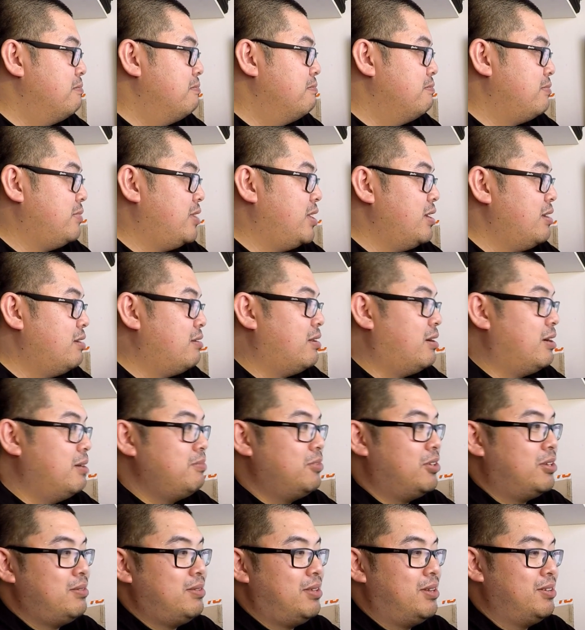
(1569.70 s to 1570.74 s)
yeah, I'm
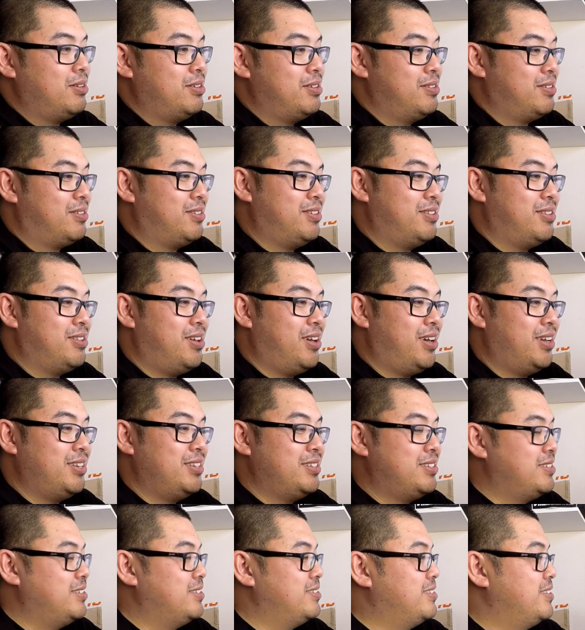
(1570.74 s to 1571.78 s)
not gonna lie,
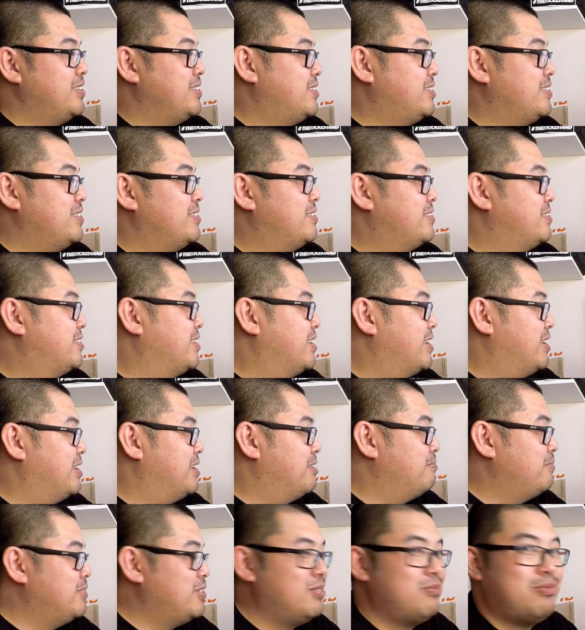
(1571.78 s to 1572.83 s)
this is
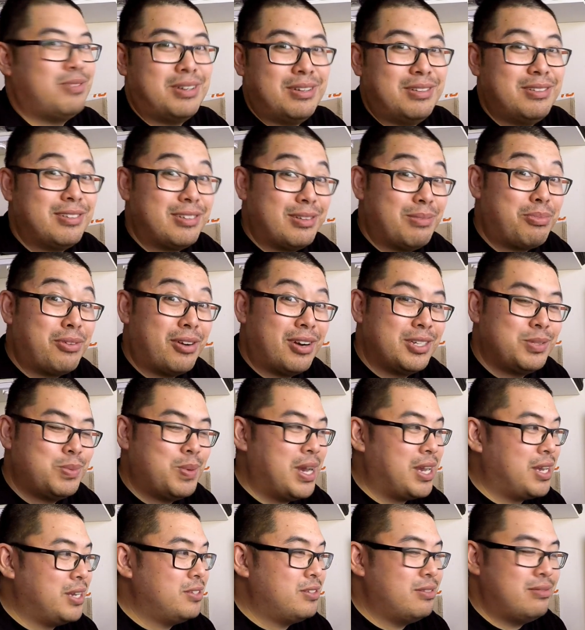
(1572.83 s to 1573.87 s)
one of the surprise
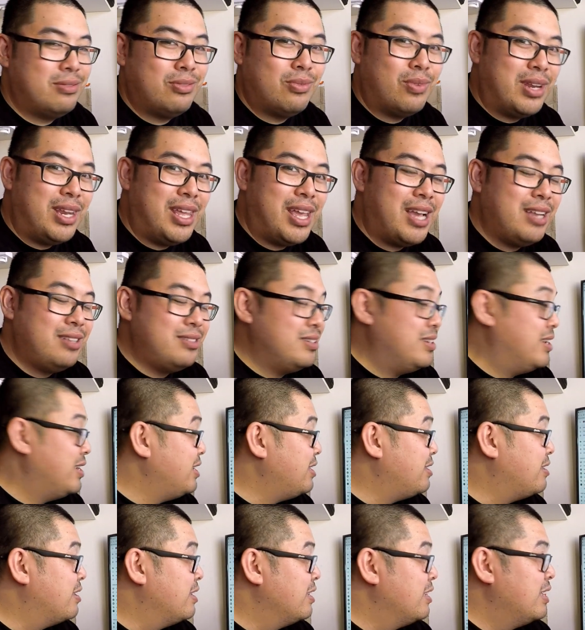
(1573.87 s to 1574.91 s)
packets of
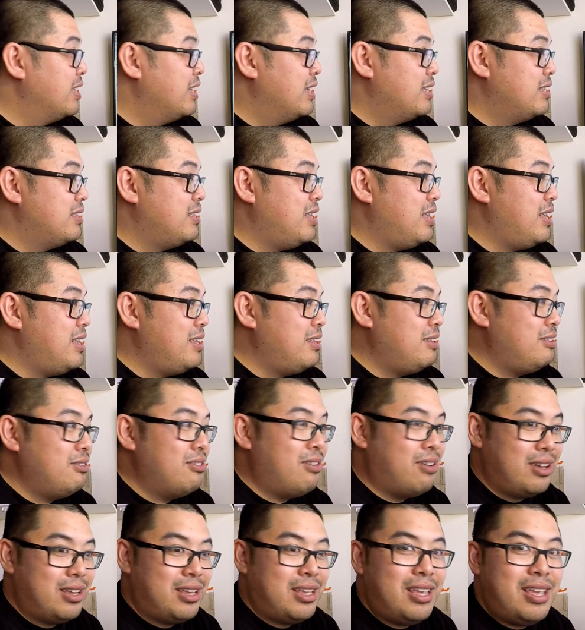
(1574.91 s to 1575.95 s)
2018, the
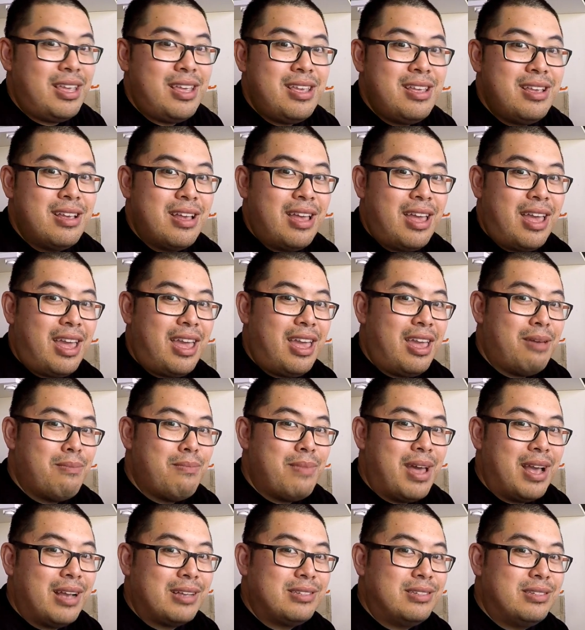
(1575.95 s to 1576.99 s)
Nike Air
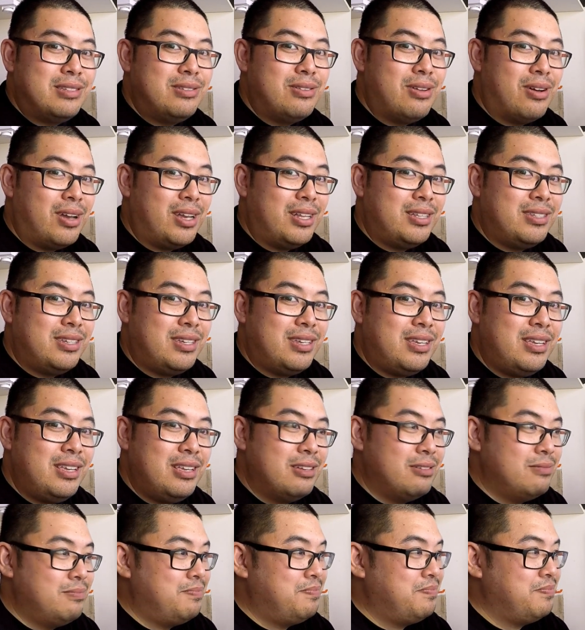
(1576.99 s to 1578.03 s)
Max 90
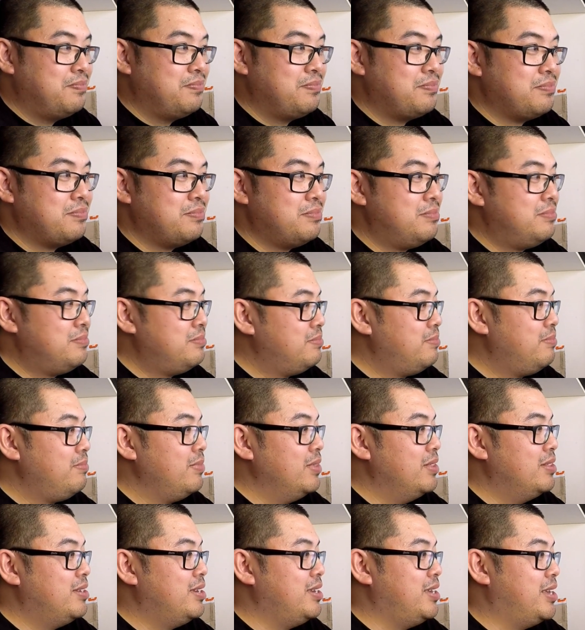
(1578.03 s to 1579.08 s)

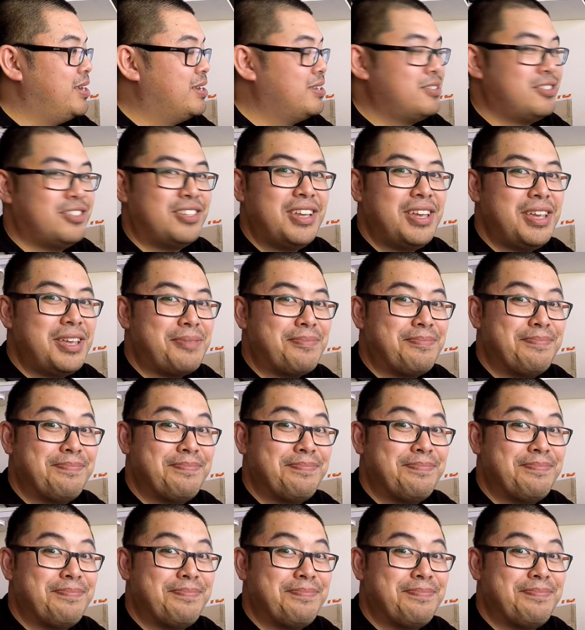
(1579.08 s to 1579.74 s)
TXT.